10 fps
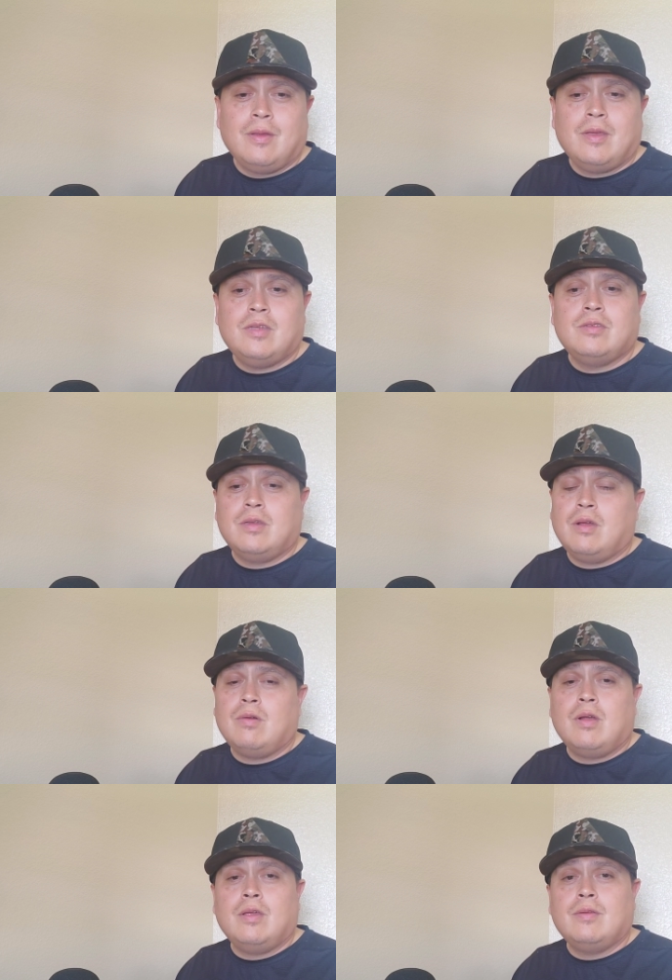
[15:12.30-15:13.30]
He said,
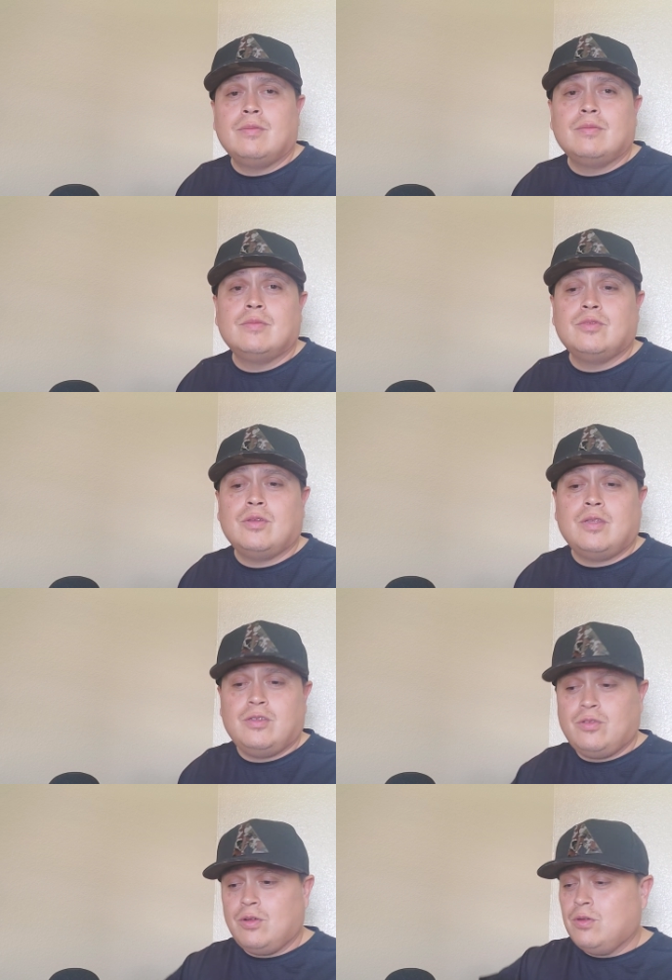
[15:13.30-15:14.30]
alright. So they
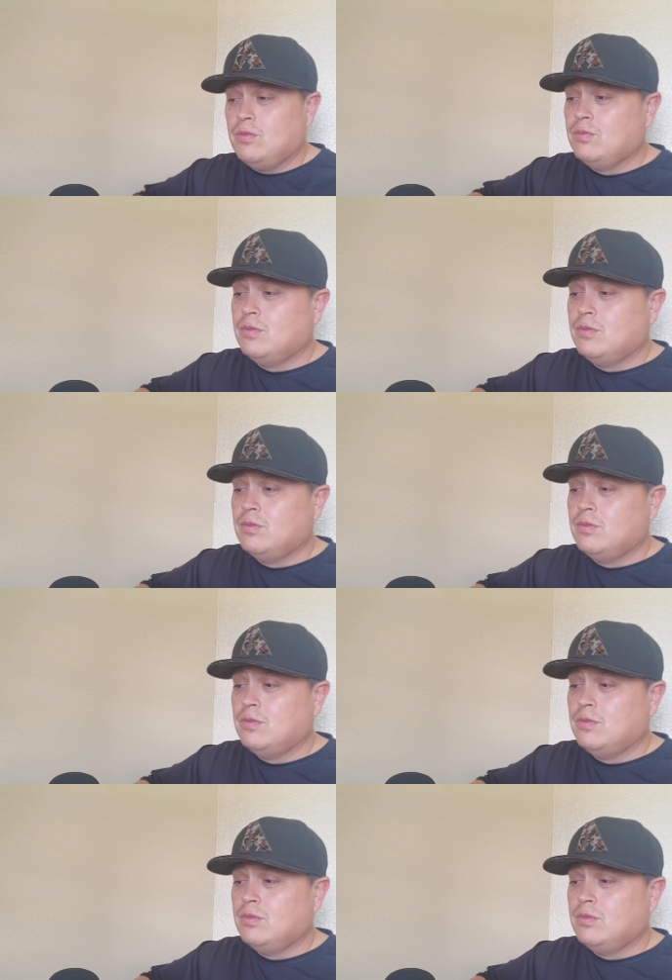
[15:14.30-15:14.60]
drove,